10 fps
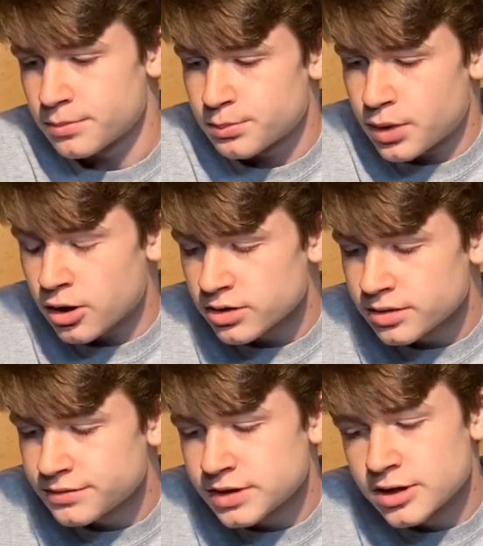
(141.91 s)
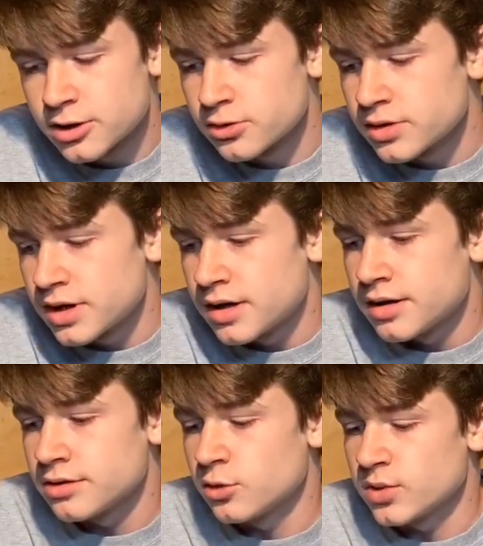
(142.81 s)
part of,
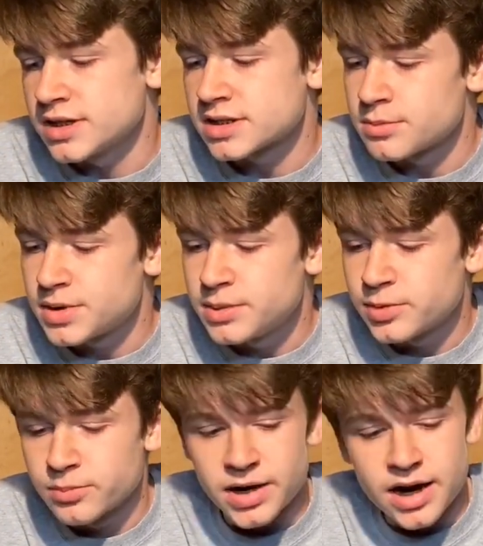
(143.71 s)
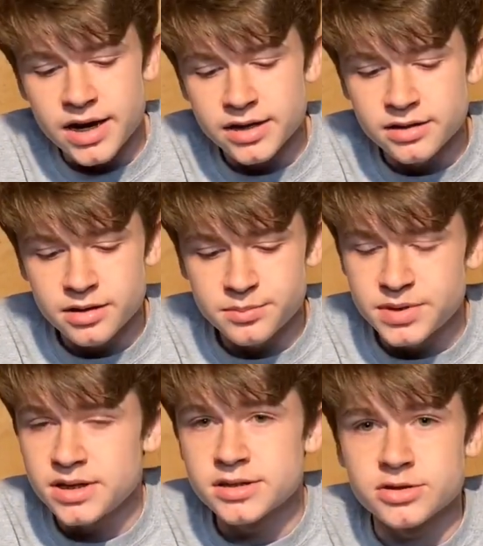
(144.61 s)
the reason people buy
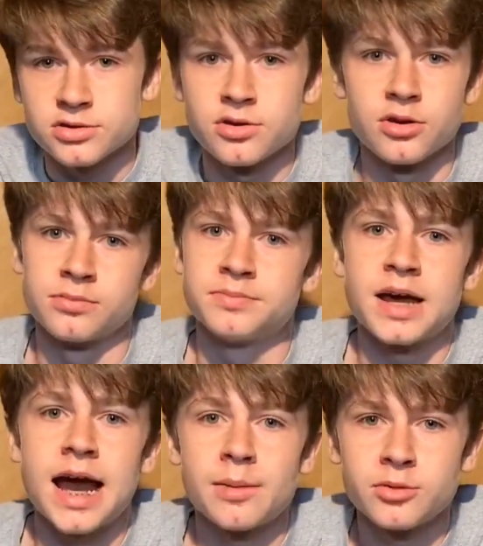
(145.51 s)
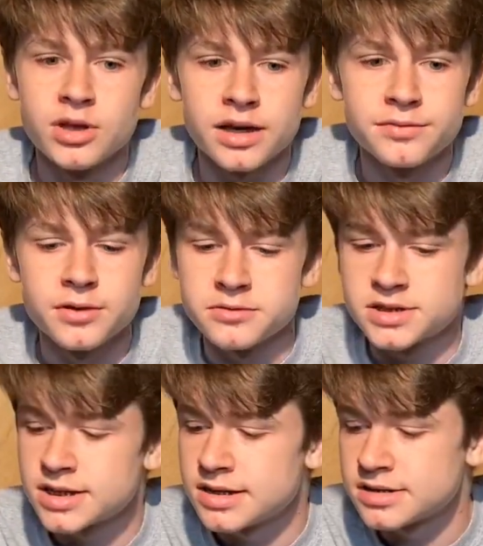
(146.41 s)
Beats or Apple
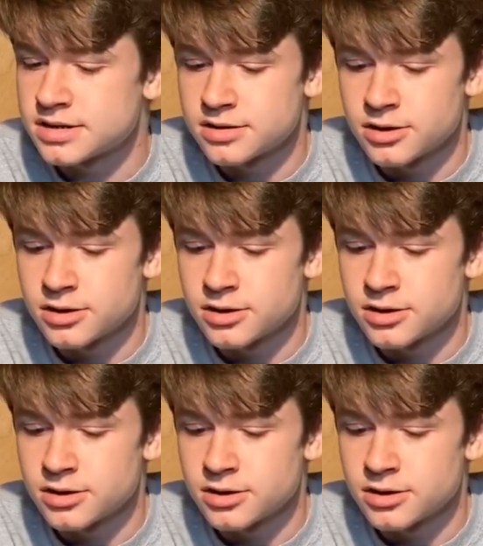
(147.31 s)
headphones is,